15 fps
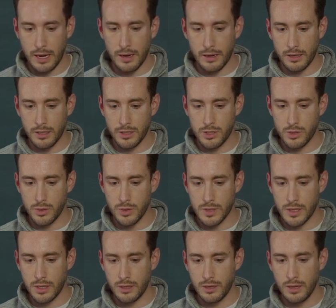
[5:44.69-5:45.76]
and it's
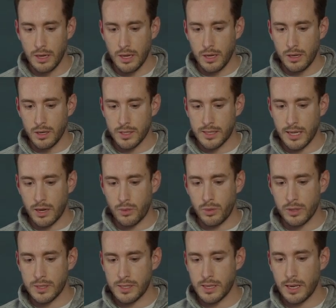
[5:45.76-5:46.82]
using a StackOne
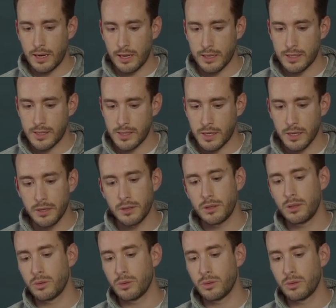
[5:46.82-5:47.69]
CLI skill,